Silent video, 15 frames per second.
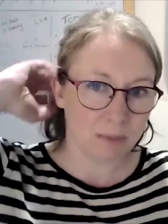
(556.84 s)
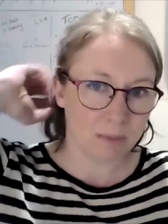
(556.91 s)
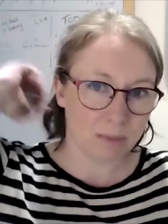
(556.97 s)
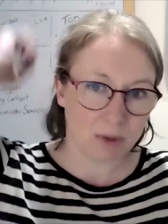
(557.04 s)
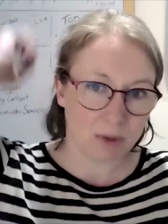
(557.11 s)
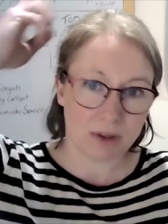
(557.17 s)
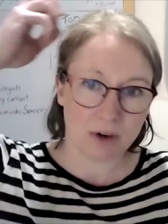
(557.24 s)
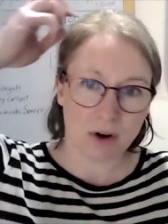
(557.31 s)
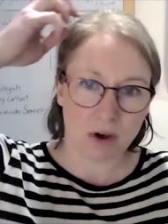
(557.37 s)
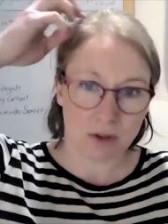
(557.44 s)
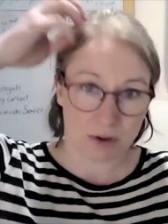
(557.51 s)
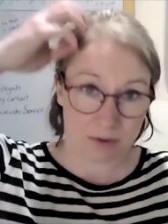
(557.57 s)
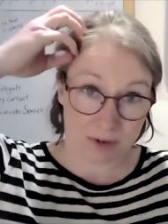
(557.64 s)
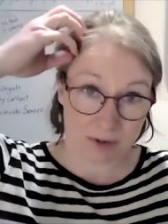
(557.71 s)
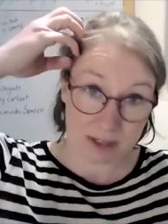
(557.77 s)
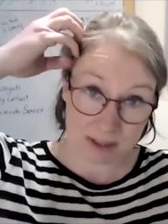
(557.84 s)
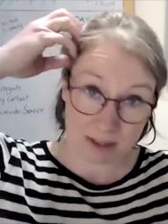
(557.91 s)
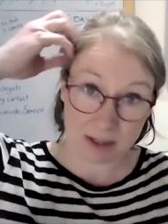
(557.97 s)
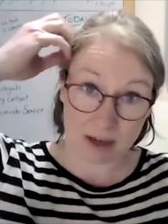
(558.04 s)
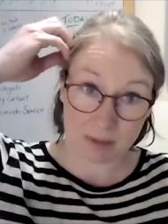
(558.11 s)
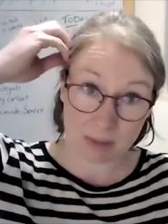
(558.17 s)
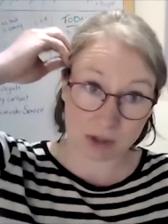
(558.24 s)
with the Northern Affinity
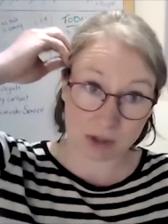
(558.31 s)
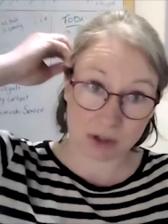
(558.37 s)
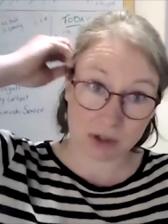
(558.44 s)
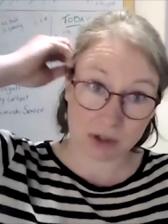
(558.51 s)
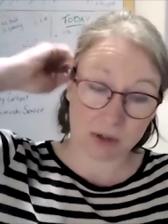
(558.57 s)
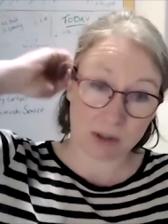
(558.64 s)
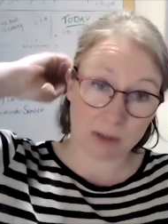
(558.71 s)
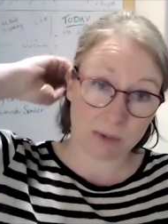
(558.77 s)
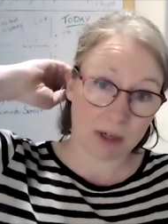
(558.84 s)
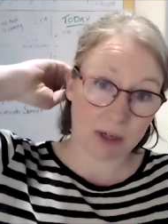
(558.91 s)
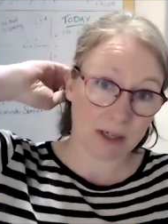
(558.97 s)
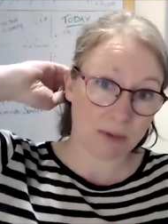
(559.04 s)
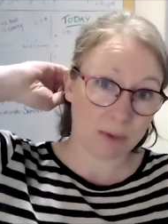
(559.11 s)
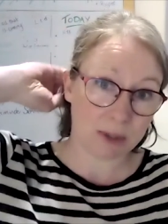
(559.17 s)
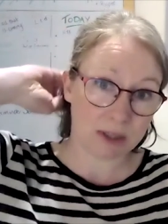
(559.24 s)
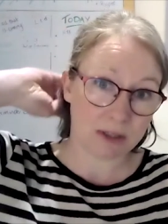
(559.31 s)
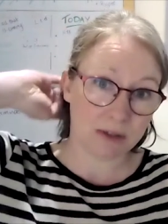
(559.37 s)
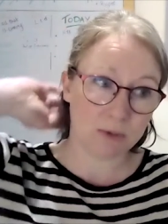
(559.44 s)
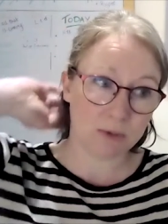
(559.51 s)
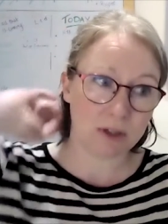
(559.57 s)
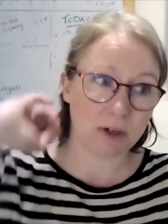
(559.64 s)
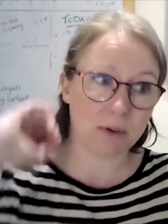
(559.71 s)
that I mentioned to you earlier,
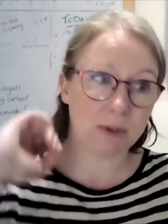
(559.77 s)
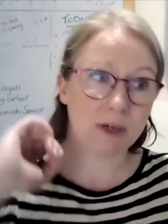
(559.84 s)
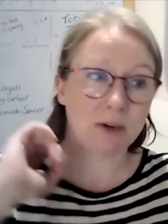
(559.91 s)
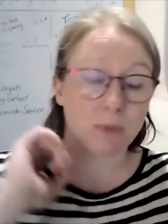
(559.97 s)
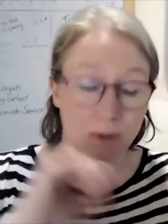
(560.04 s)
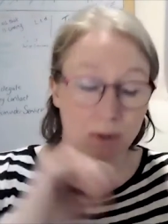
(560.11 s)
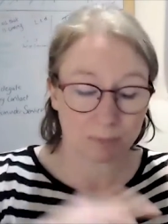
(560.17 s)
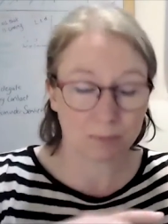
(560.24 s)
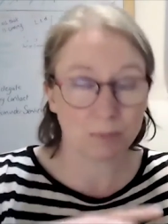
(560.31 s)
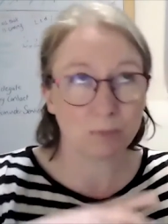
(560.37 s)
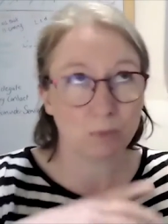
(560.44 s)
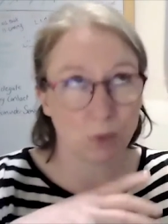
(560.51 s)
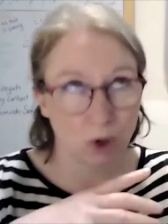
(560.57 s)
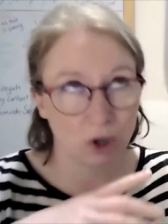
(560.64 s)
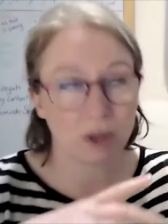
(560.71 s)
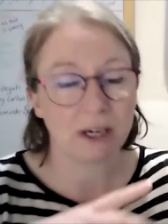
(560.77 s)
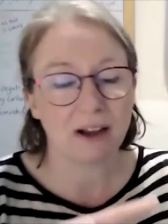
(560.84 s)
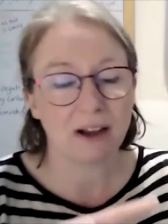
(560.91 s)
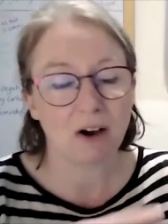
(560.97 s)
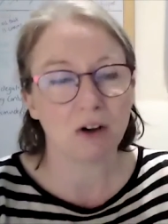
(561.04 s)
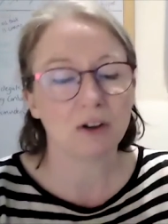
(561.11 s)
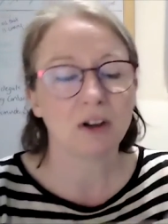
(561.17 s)
we're
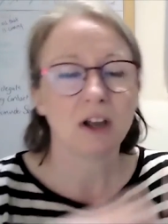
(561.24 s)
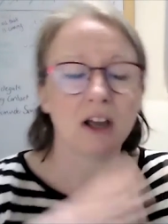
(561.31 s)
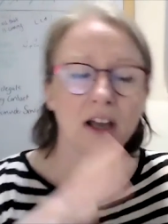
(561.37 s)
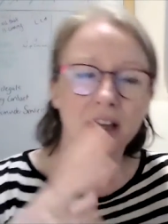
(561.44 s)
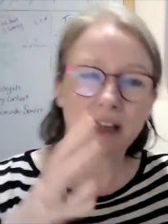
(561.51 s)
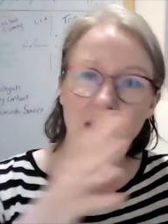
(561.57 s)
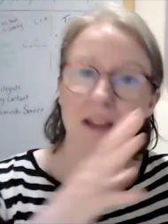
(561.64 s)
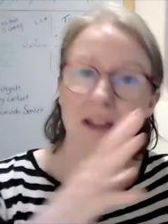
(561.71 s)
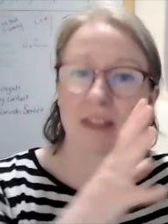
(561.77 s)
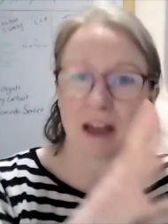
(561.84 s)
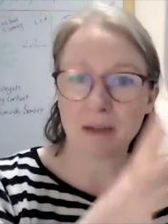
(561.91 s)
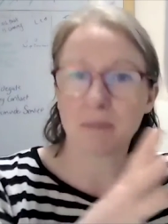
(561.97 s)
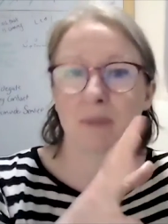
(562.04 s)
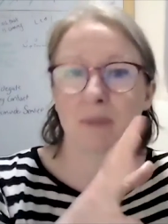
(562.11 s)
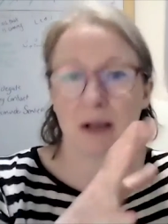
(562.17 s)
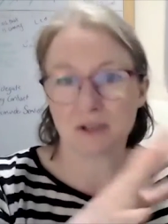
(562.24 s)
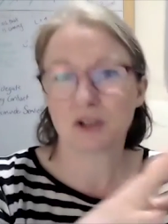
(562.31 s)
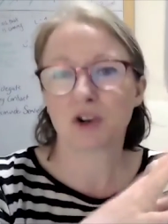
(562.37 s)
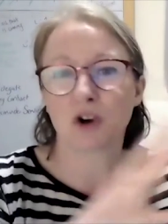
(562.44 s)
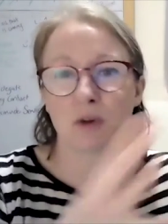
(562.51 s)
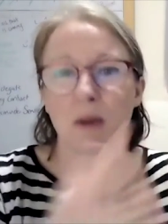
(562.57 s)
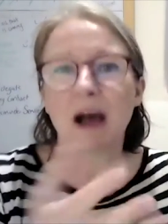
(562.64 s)
working on getting them to
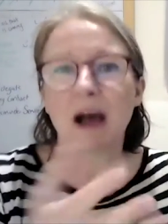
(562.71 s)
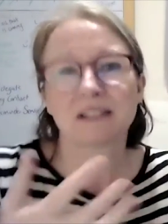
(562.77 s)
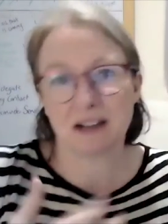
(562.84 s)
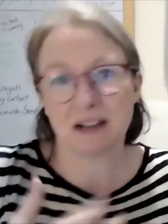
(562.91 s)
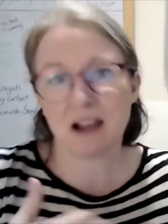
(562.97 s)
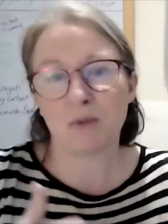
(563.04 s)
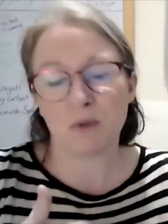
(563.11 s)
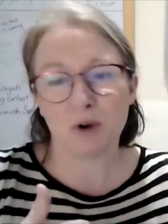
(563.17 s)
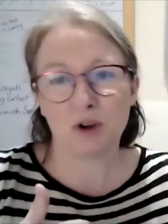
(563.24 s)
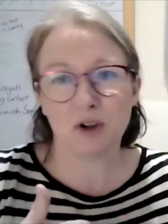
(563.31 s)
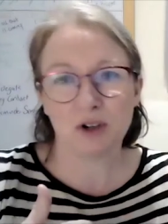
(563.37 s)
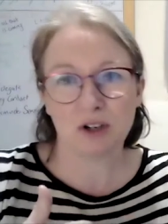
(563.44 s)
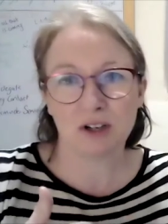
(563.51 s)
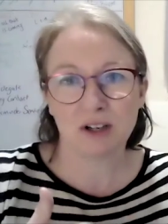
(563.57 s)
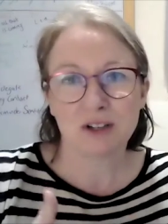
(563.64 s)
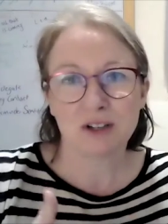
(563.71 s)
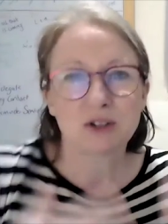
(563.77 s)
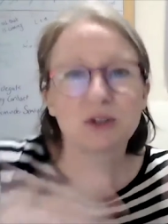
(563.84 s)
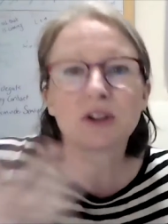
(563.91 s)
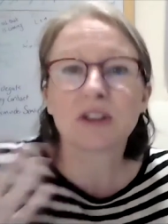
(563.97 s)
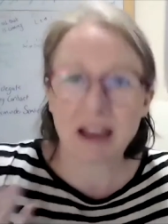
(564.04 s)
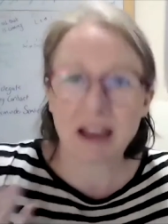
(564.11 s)
come as a network
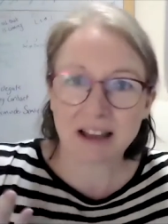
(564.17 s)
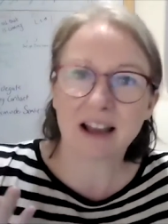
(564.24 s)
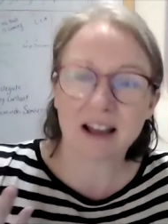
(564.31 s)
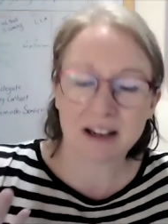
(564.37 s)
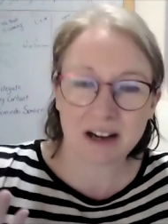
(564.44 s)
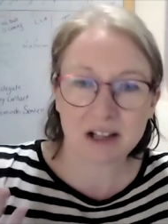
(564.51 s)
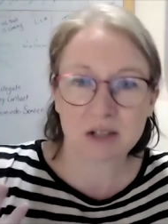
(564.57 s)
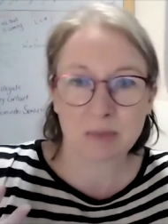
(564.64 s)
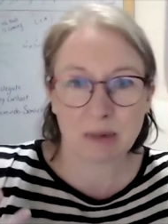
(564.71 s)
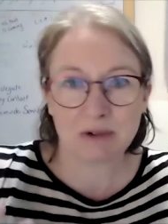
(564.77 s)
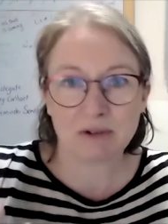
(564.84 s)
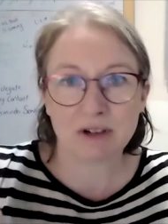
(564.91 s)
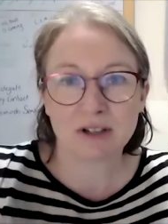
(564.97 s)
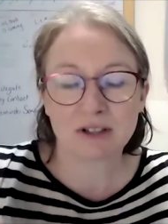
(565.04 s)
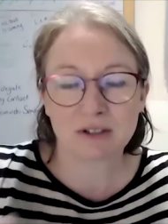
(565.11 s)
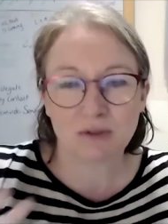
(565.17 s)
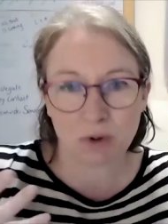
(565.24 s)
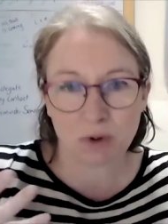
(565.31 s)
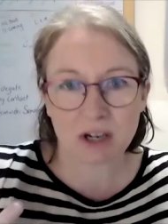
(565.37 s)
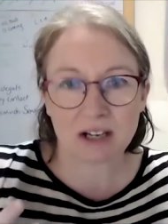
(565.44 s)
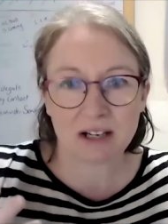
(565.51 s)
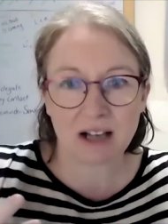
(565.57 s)
so that they get an experience of
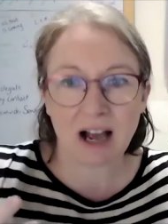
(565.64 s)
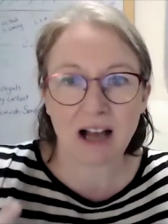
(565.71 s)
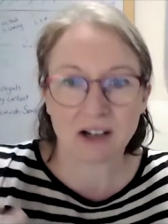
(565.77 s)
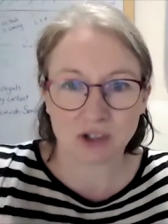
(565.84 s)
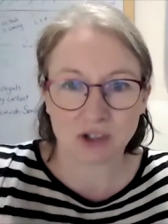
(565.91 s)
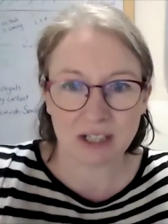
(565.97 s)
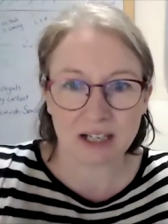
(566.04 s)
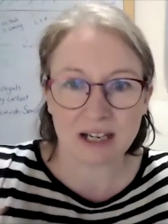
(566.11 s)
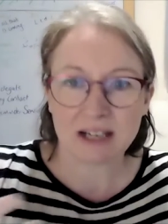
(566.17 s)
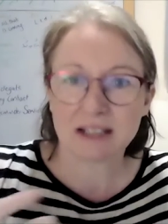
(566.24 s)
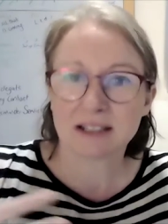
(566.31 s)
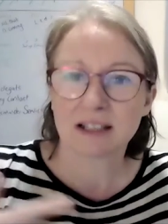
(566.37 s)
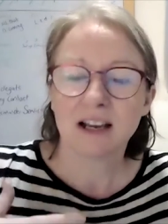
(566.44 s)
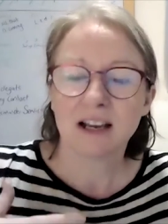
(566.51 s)
what it actually is,